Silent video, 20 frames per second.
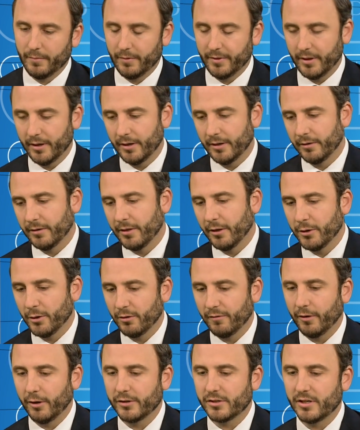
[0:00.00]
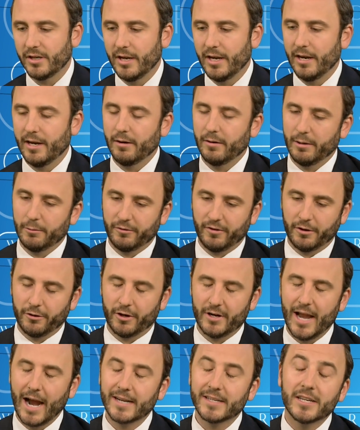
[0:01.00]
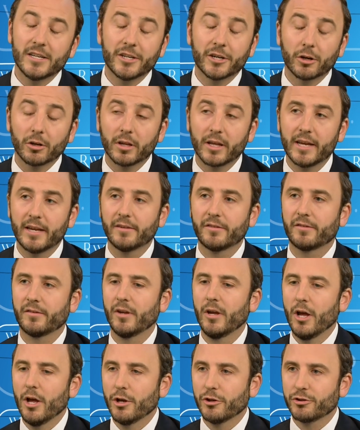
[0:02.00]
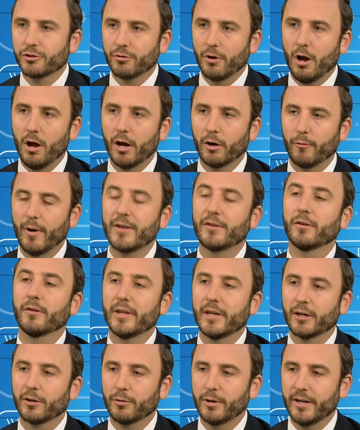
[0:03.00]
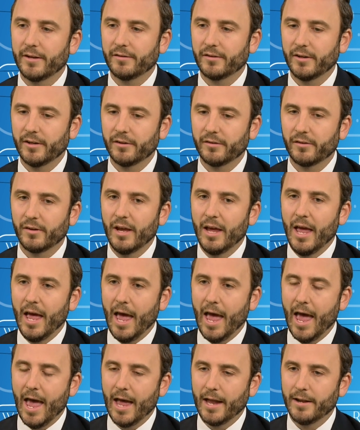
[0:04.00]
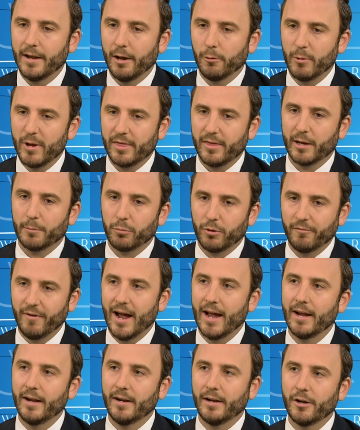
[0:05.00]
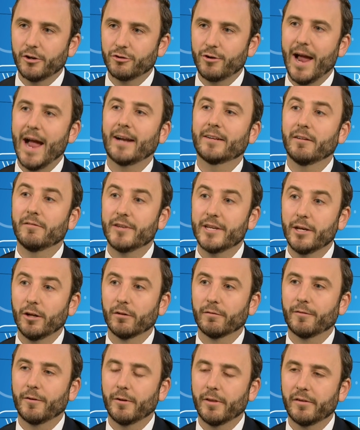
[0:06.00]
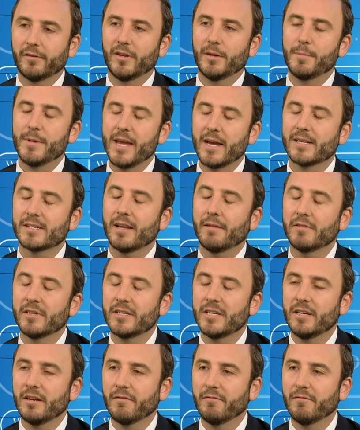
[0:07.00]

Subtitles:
the university, it was under a 19-year lease, strong rental increases, and we think provided an attractive yield for the CPA 17